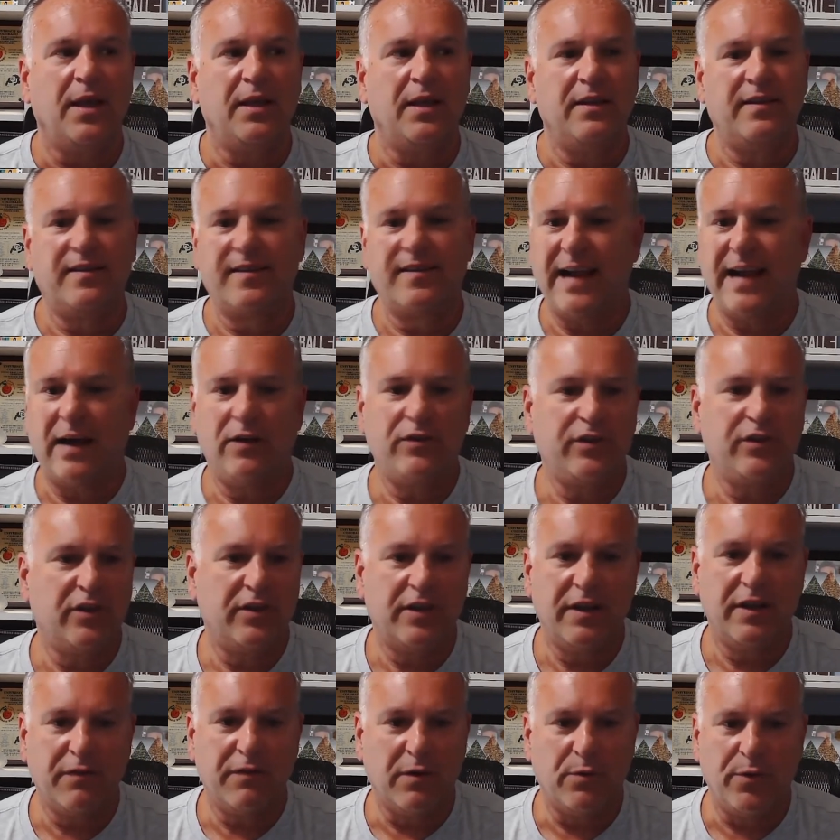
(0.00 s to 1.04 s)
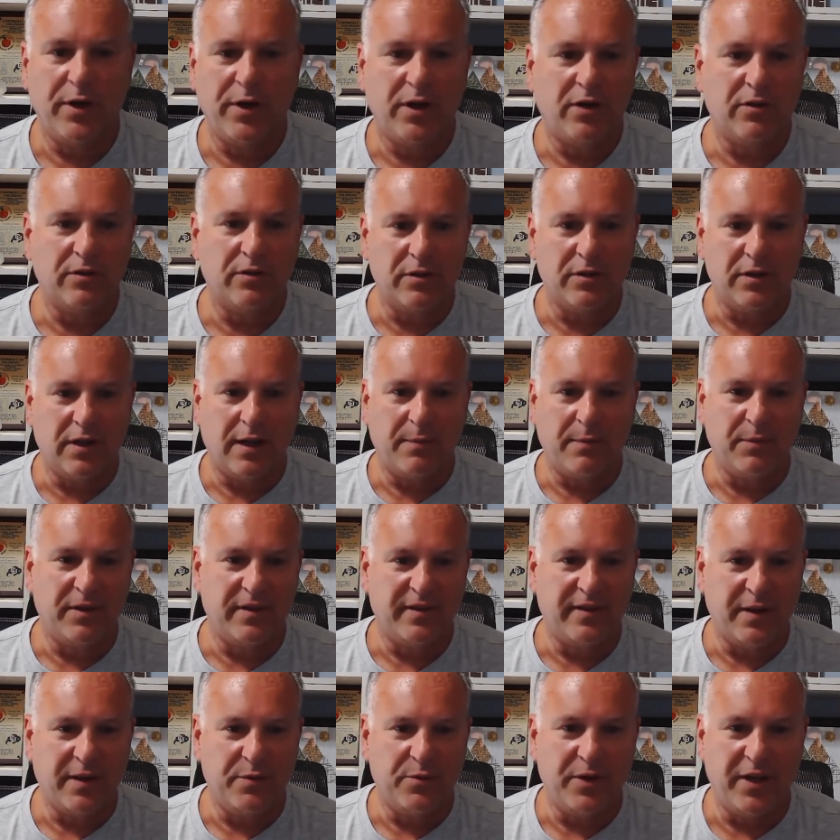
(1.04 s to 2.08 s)
Scouts are different. I'm going to
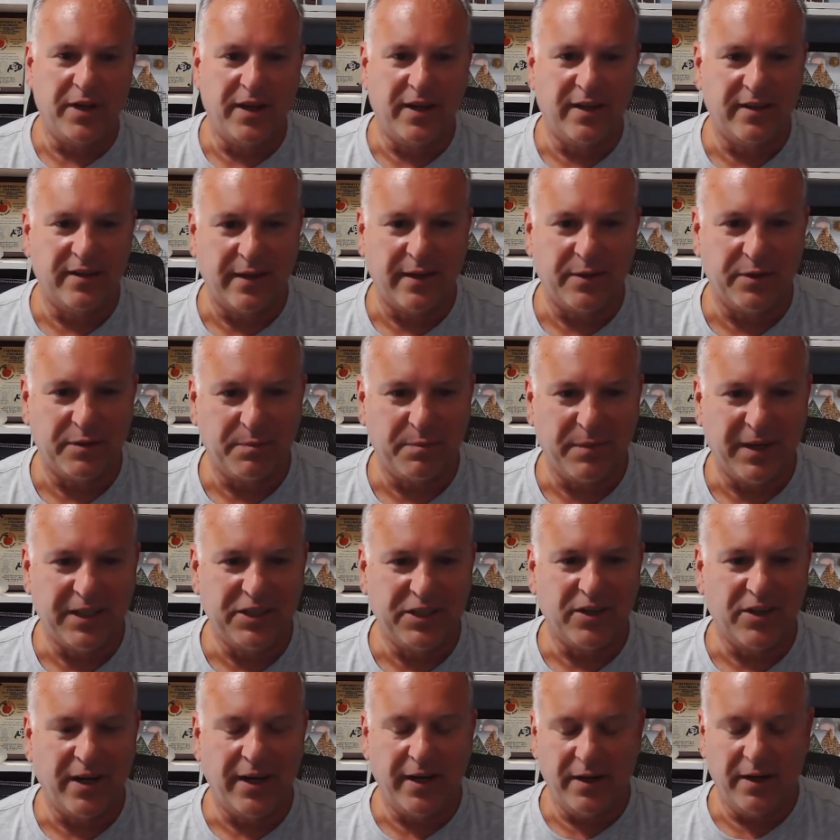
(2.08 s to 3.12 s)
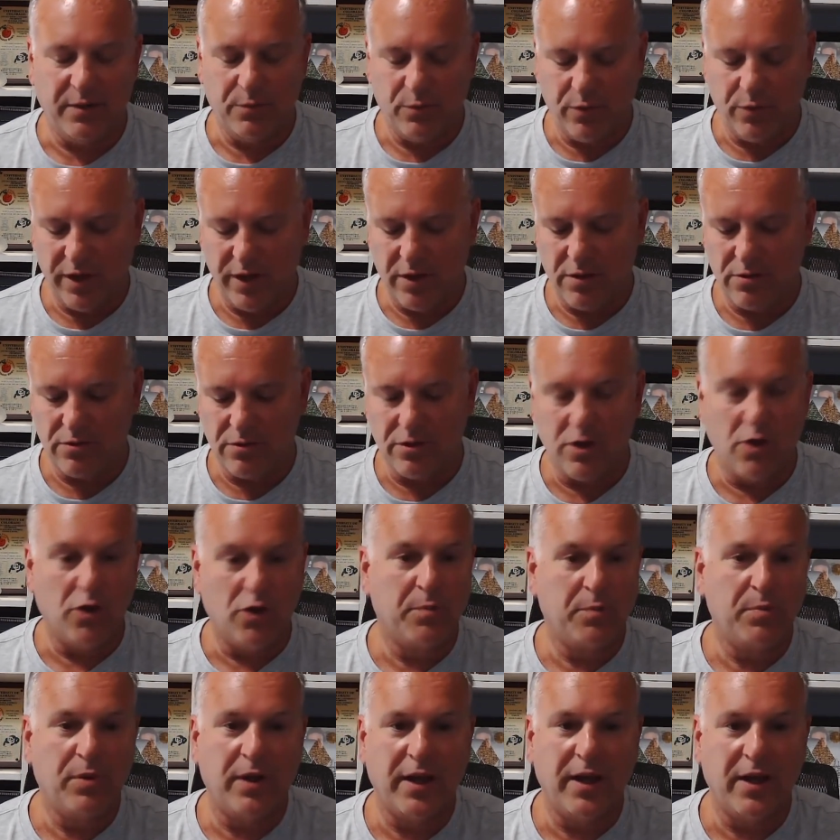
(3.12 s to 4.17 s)
say we, because that was my training. We don't know
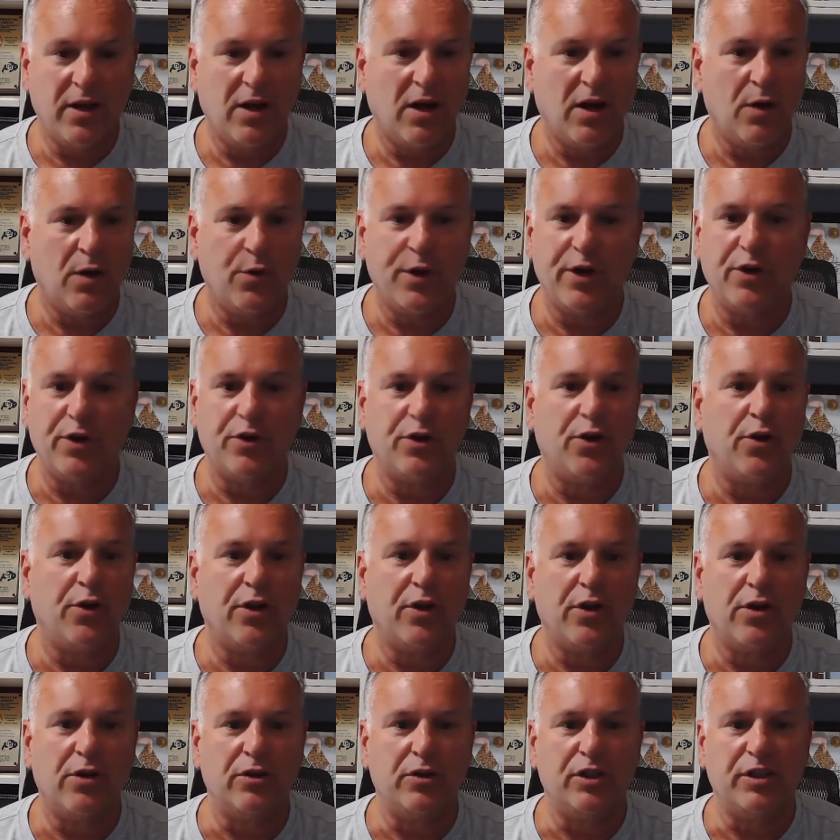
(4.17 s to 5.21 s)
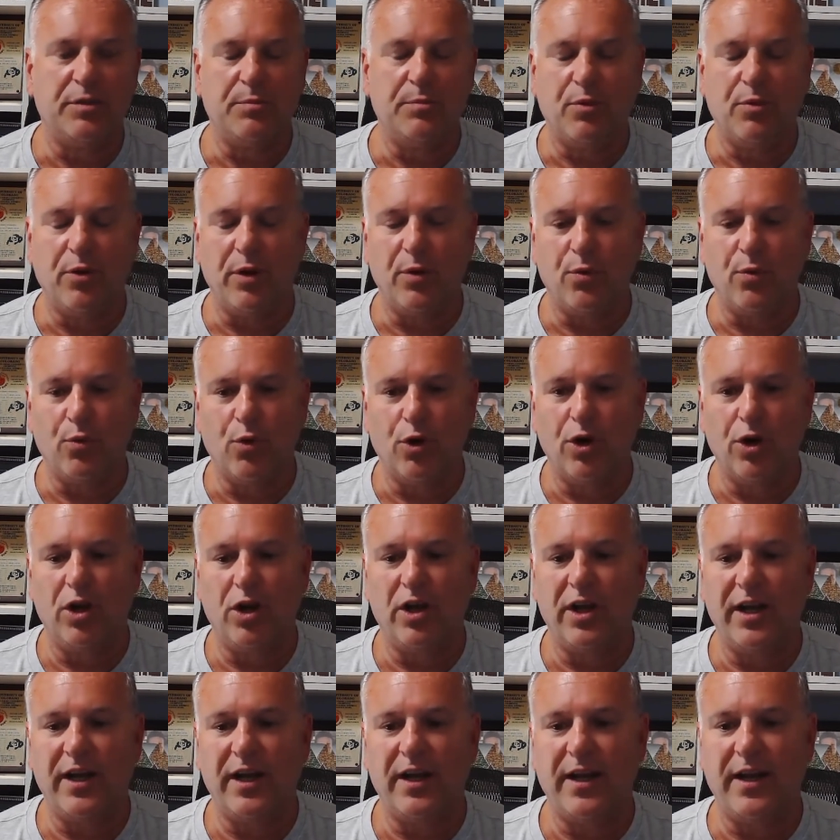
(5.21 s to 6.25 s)
the play call. We don't know the coaching point. We're
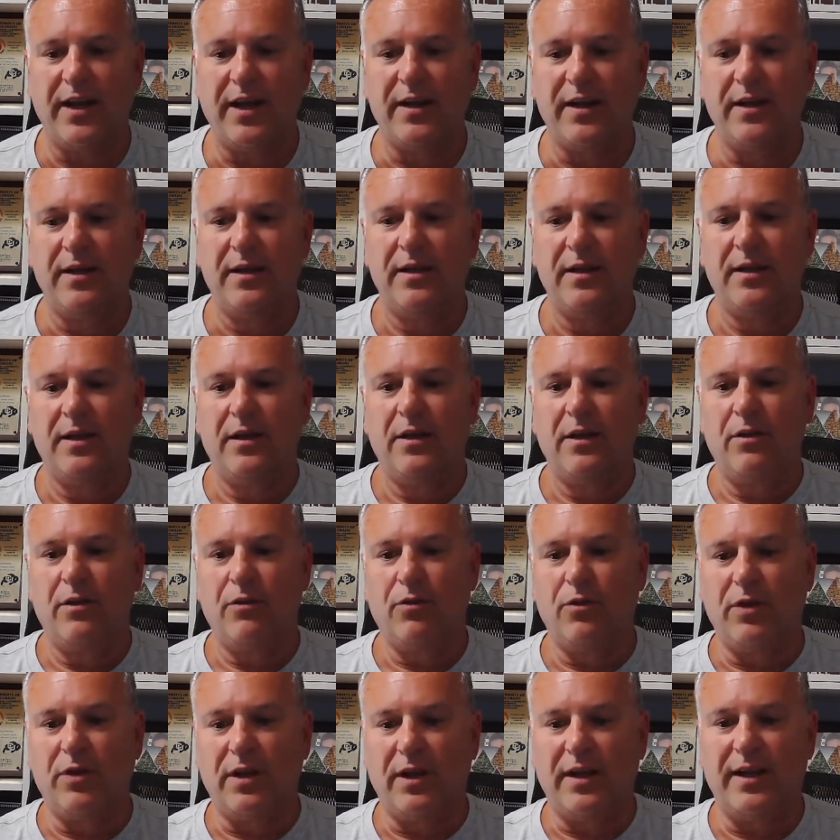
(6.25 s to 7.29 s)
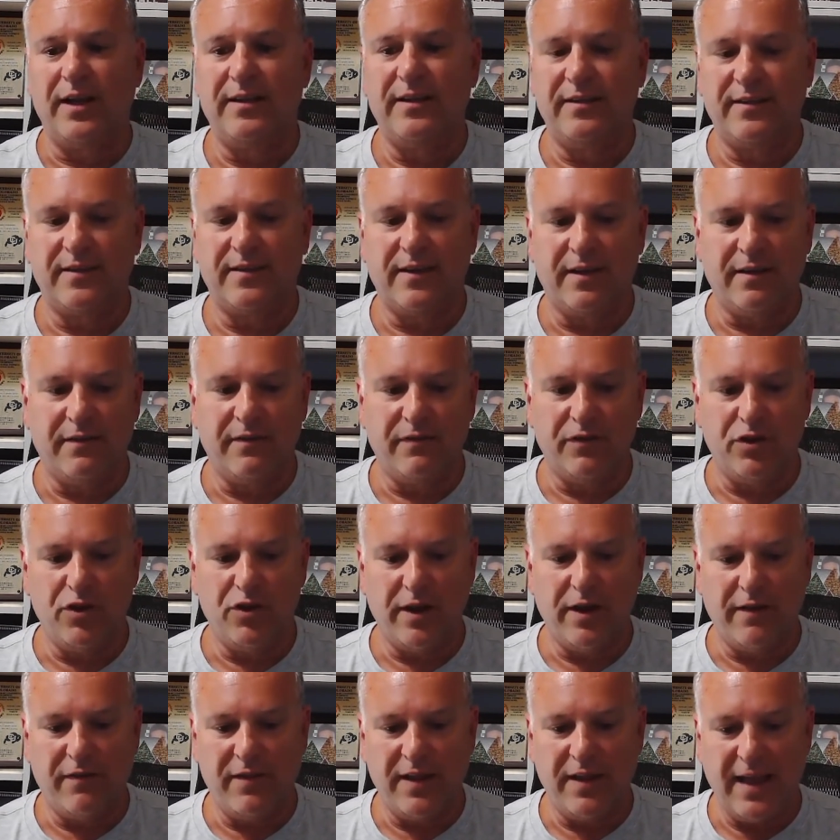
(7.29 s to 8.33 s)
looking at through the lens of, do you
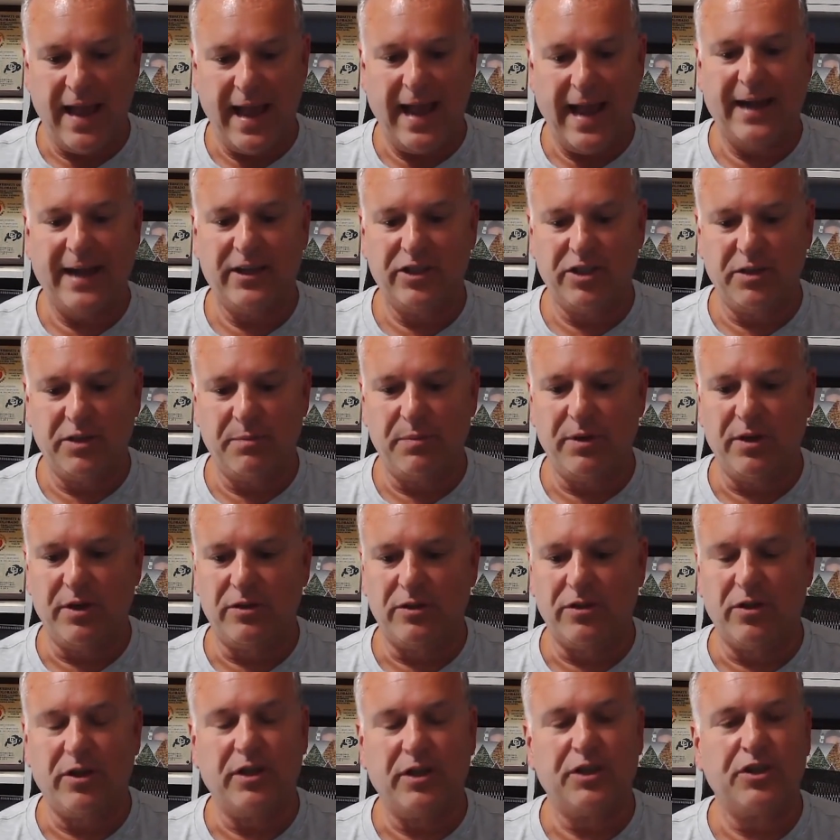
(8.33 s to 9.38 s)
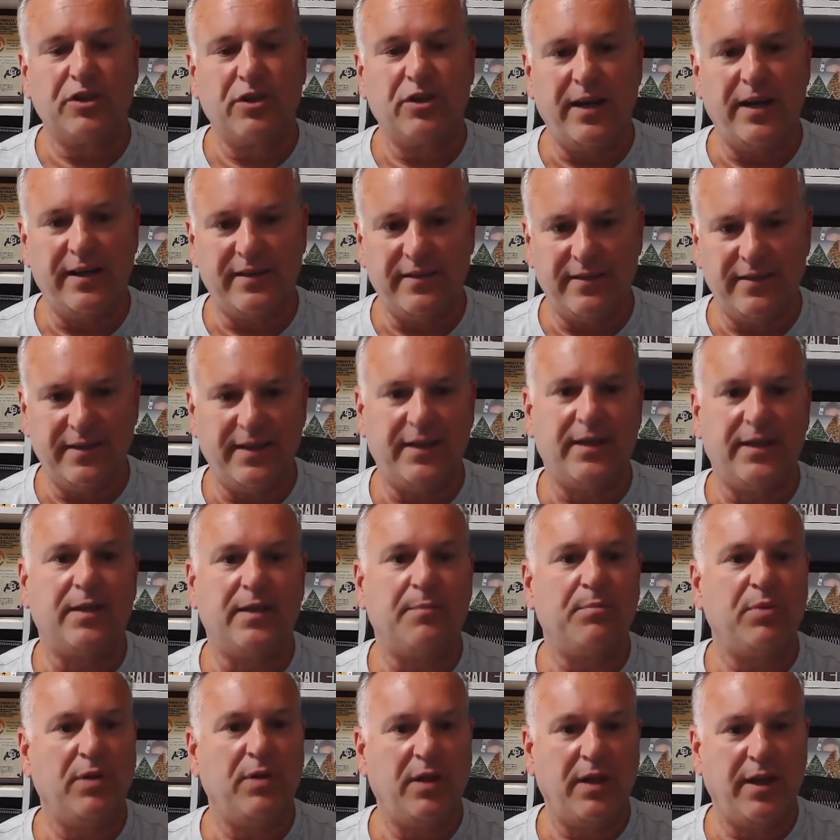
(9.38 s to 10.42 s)
have the attributes or the traits needed to
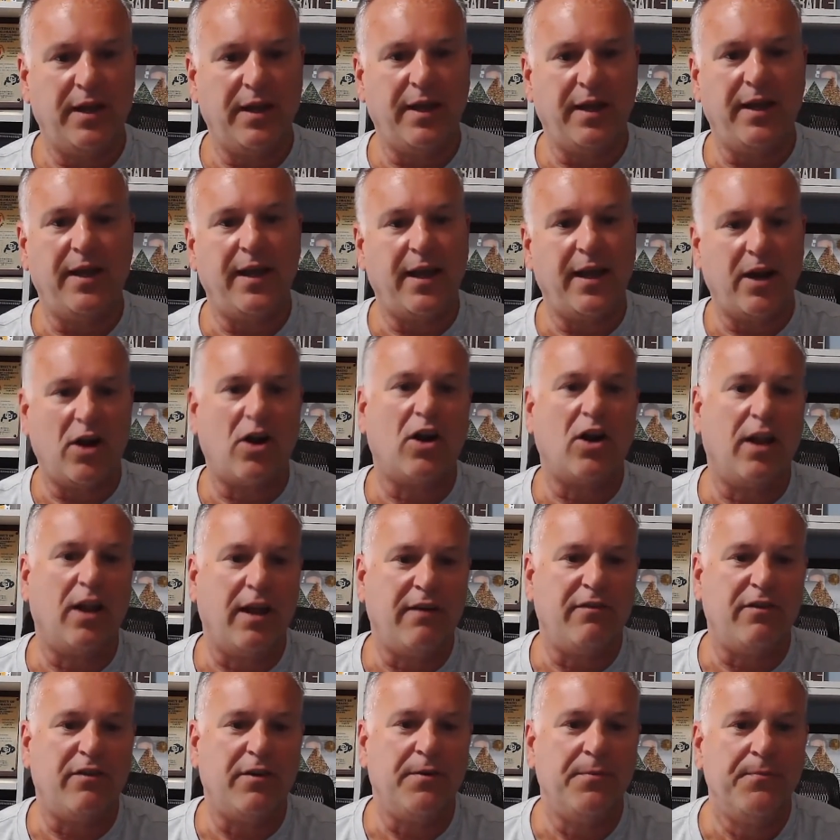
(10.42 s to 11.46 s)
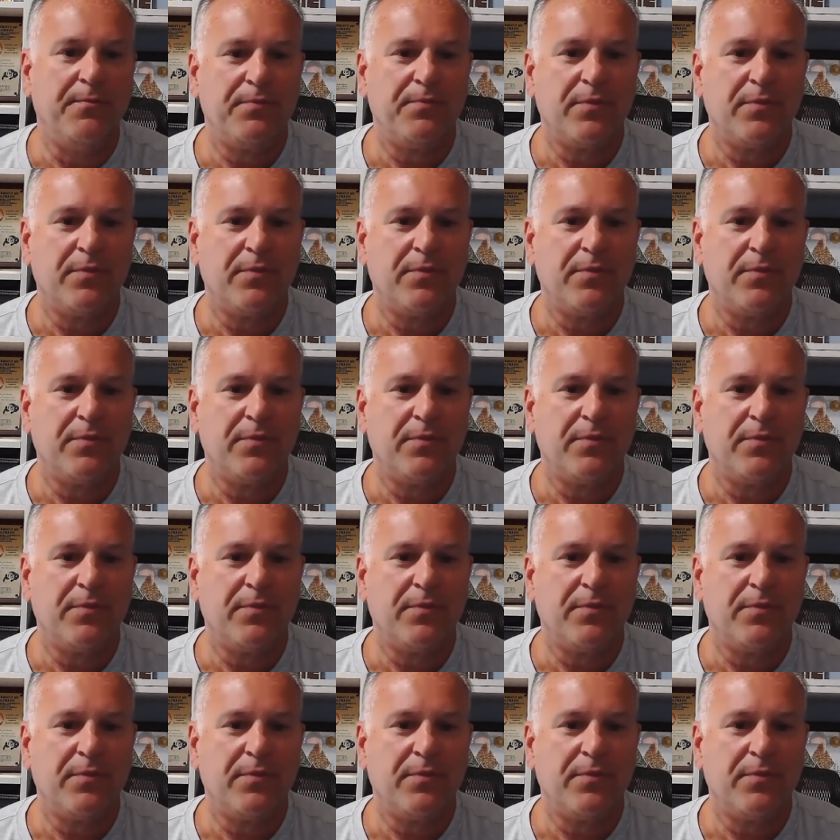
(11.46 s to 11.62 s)
play at our level?